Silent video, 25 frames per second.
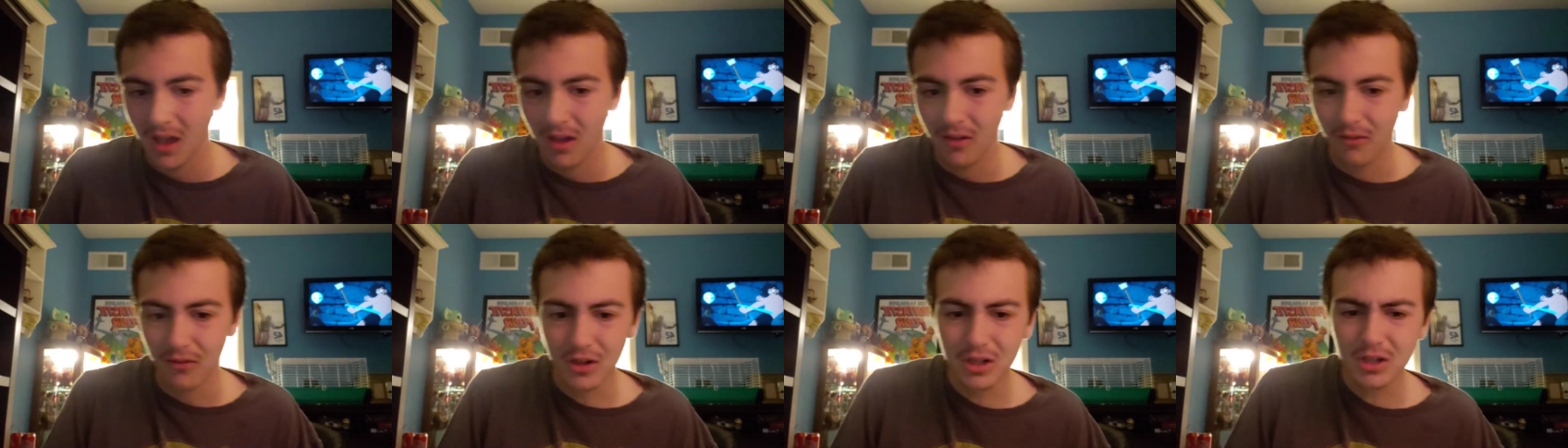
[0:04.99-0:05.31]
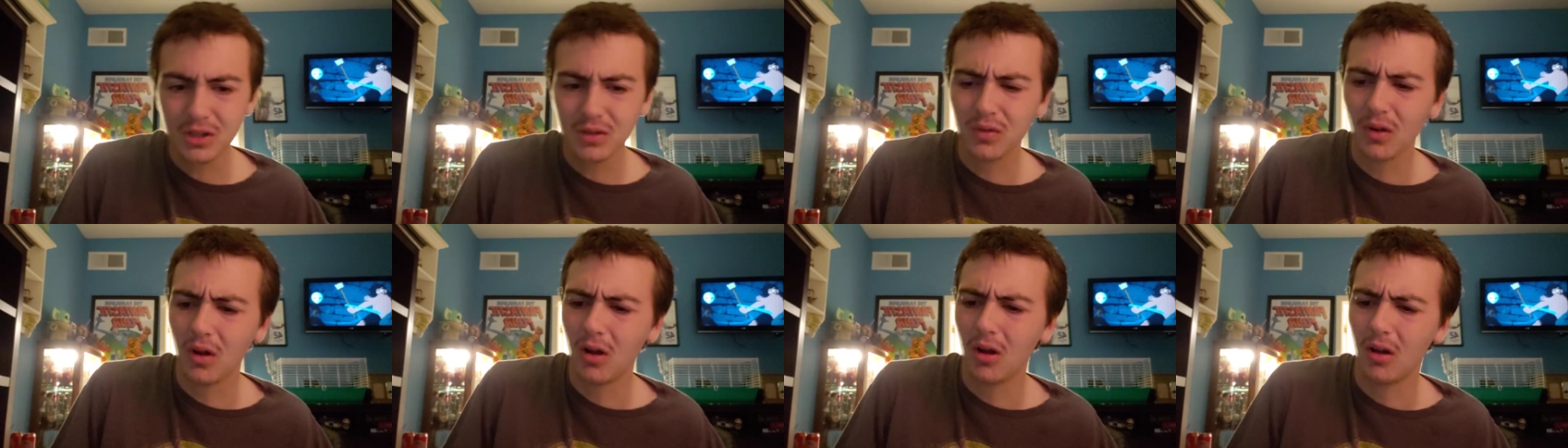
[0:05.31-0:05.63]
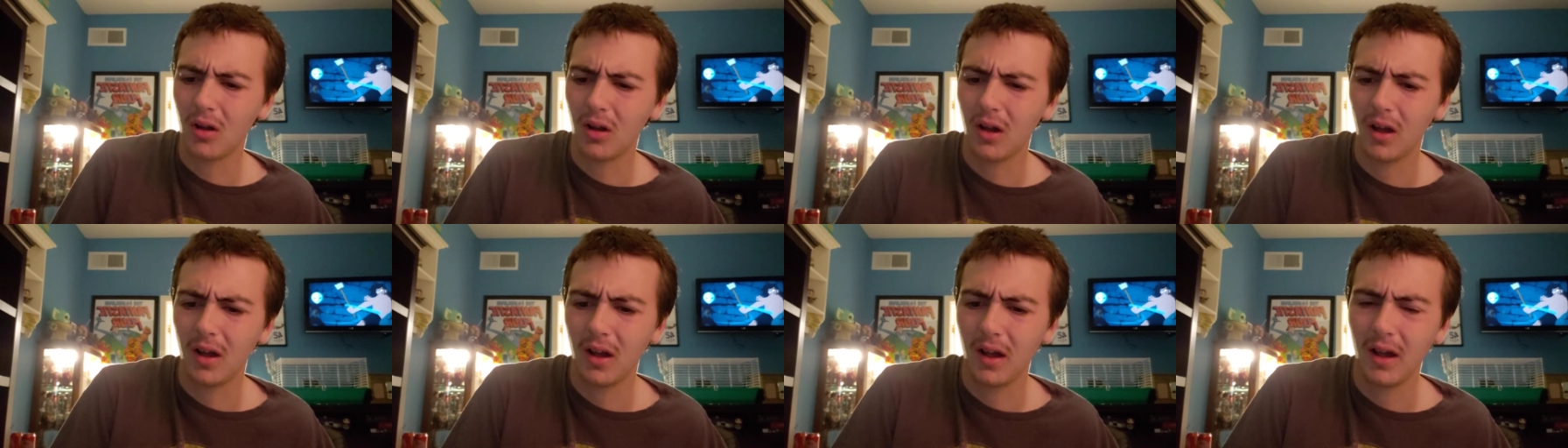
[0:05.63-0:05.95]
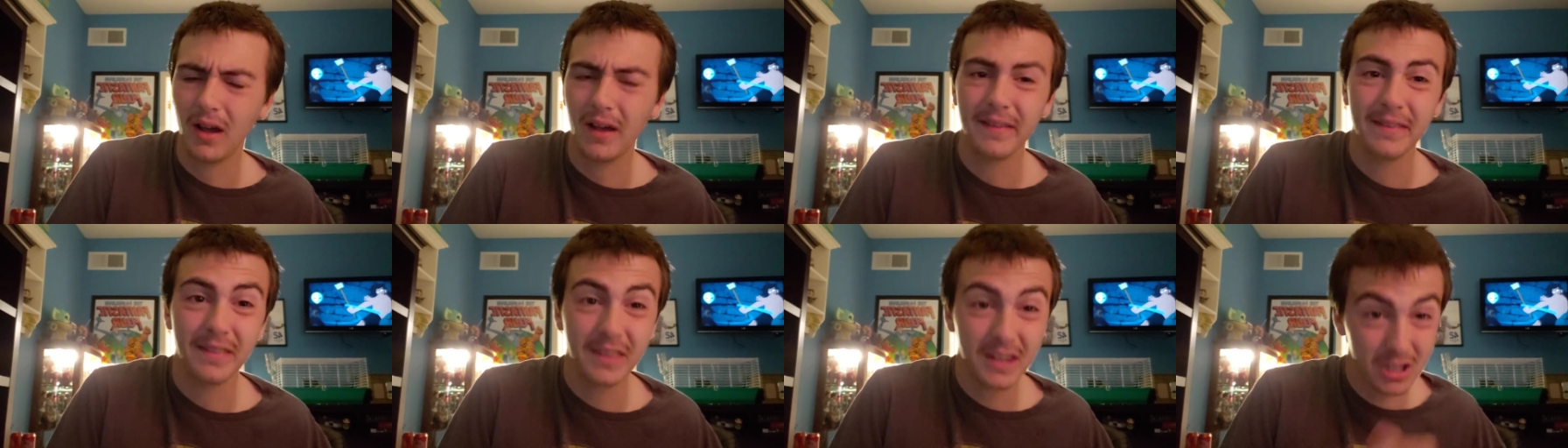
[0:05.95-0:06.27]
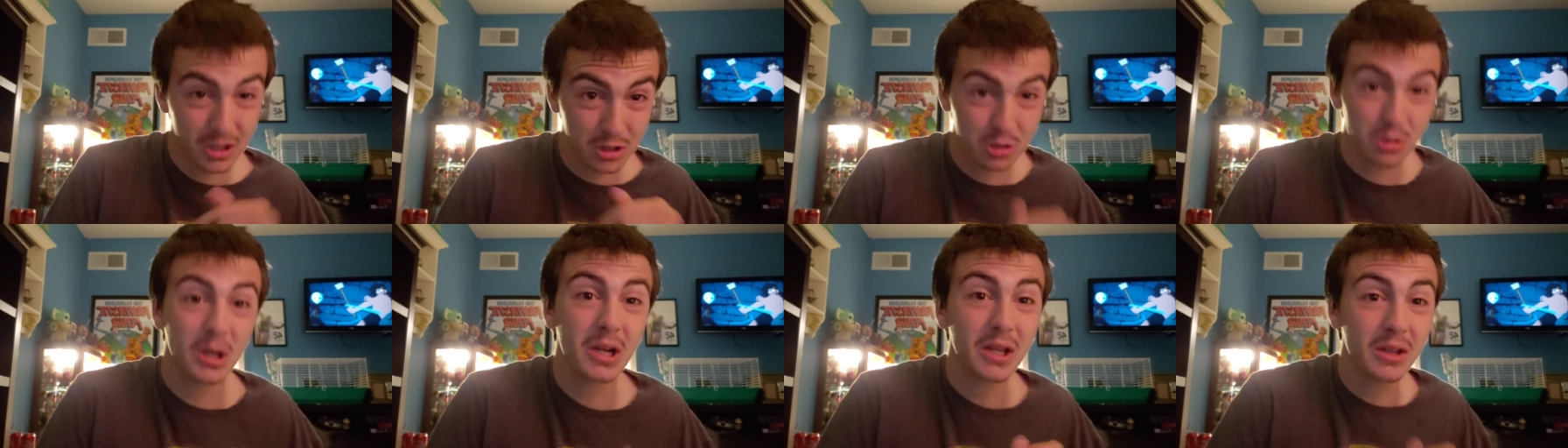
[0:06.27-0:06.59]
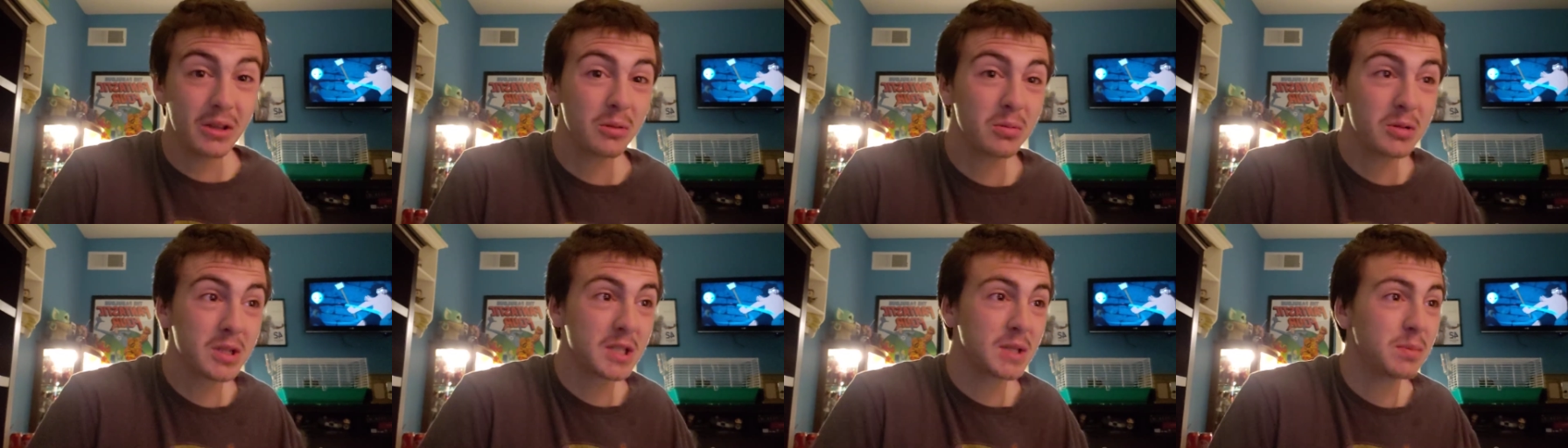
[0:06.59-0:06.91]
First of all, this
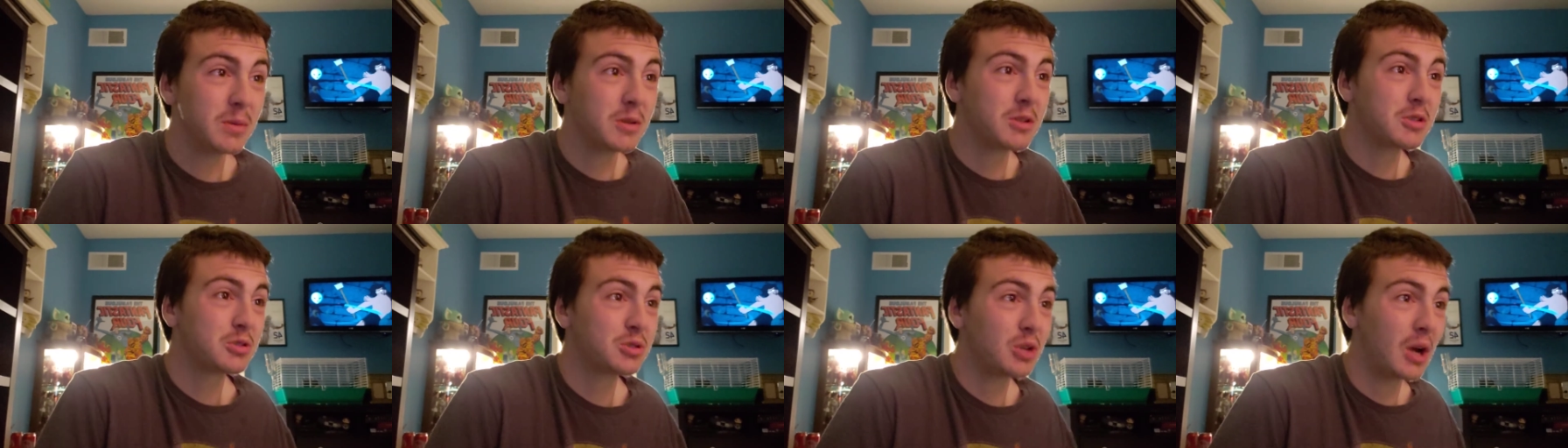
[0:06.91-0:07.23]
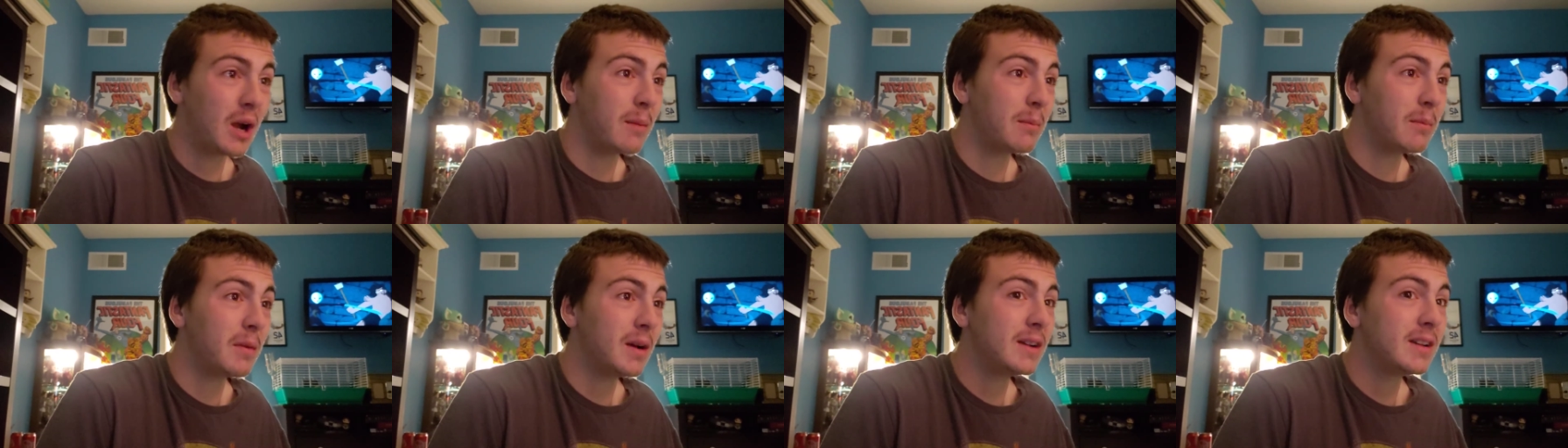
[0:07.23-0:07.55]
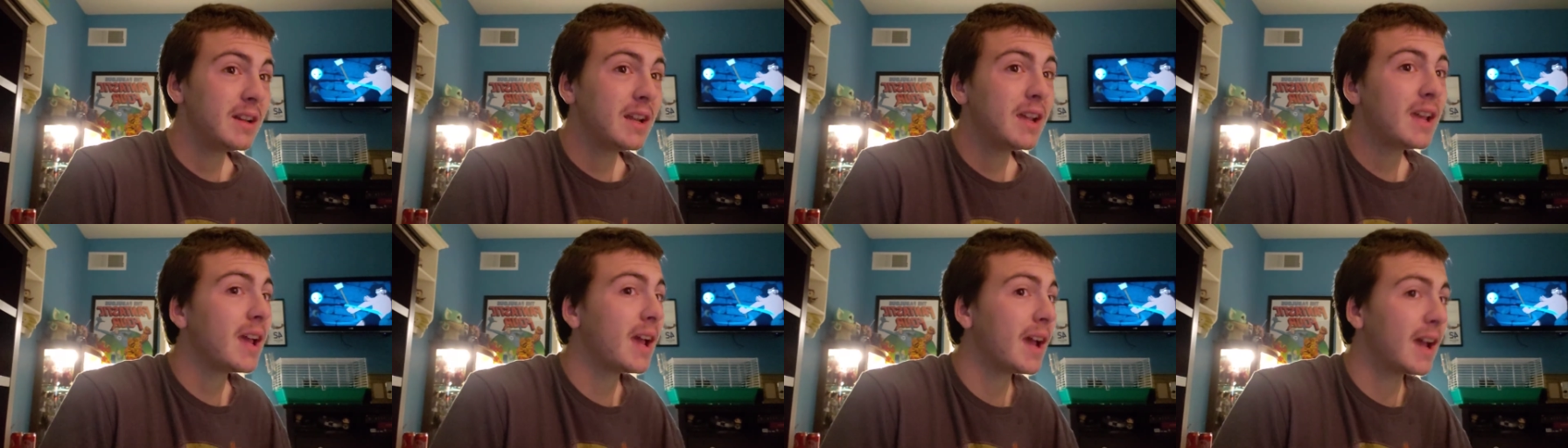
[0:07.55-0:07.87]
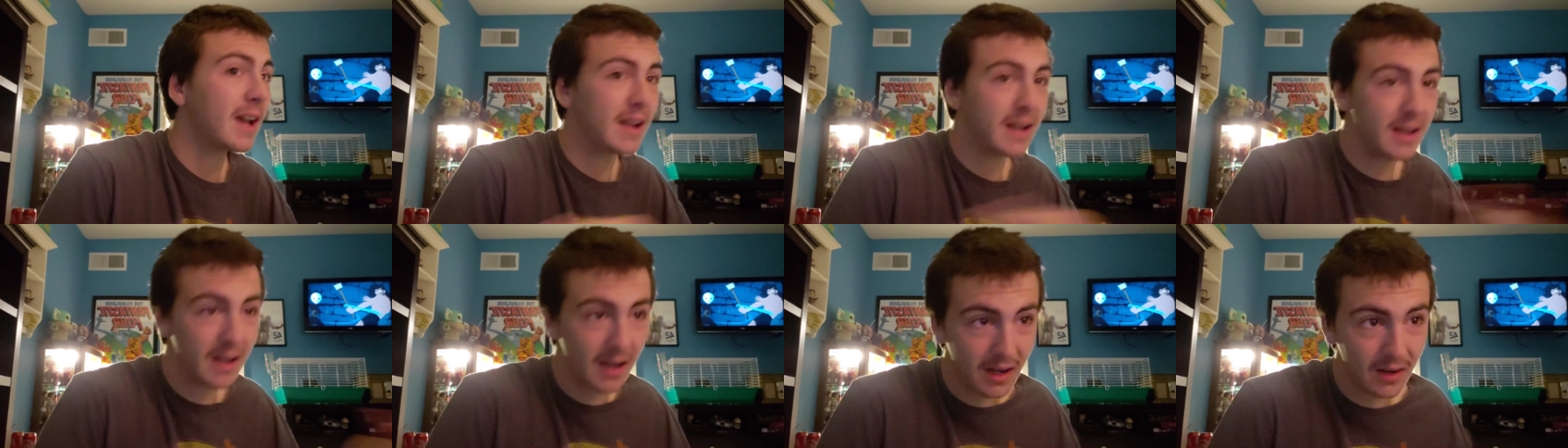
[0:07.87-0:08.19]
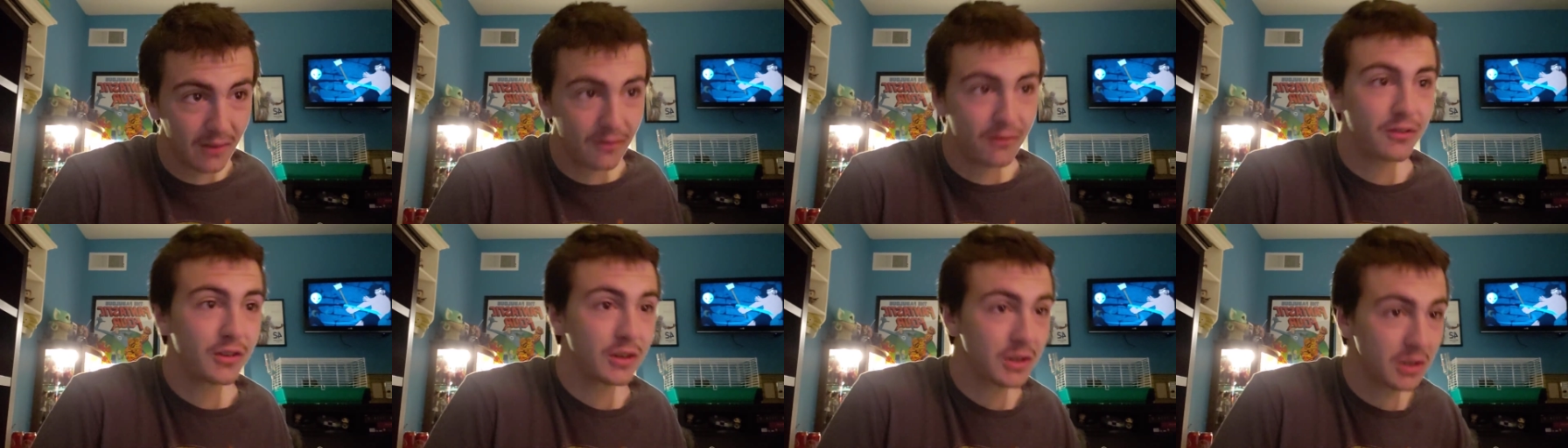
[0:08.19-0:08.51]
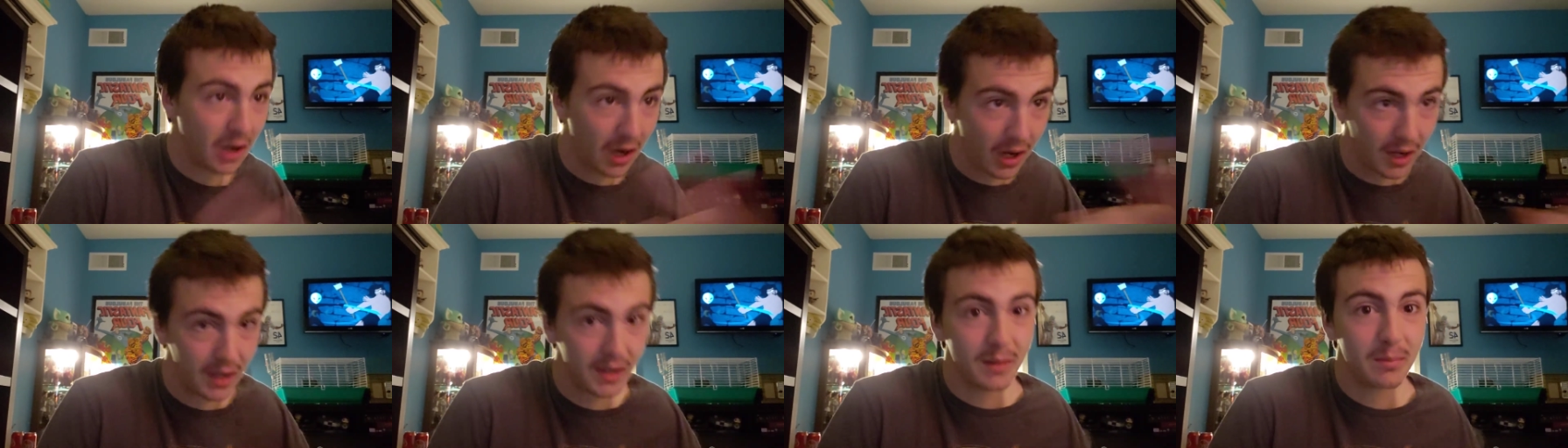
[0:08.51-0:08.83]
trailer was supposed to drop Monday, and I had
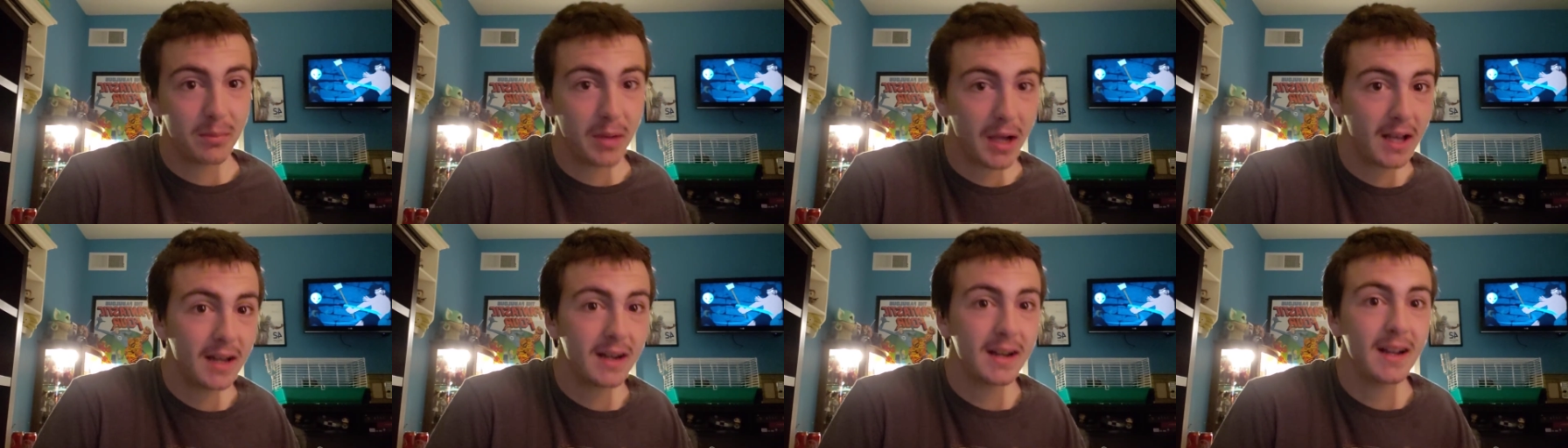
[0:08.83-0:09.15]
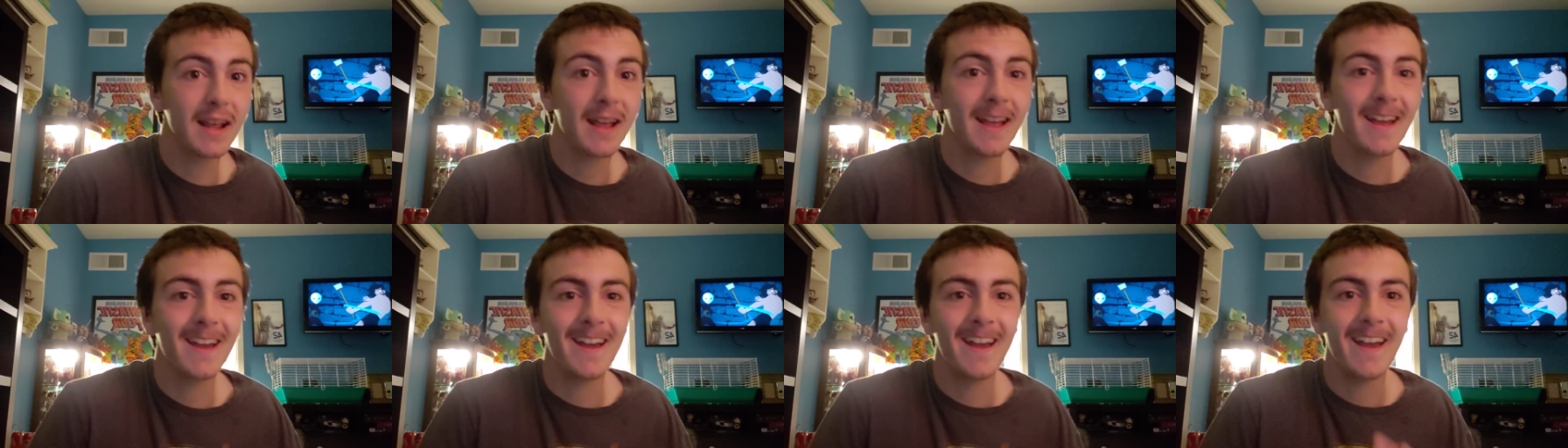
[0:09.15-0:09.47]
forgotten about it.